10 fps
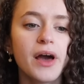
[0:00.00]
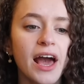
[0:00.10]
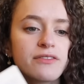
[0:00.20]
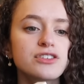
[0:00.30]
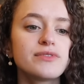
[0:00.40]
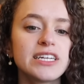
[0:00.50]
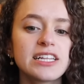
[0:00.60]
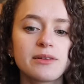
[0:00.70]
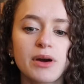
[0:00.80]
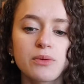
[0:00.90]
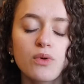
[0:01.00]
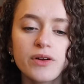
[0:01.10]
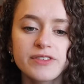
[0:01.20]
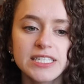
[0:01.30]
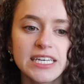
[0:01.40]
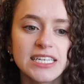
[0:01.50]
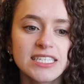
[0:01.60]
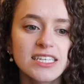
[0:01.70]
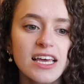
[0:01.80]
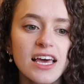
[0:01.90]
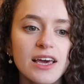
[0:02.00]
After reading The Metamorphosis,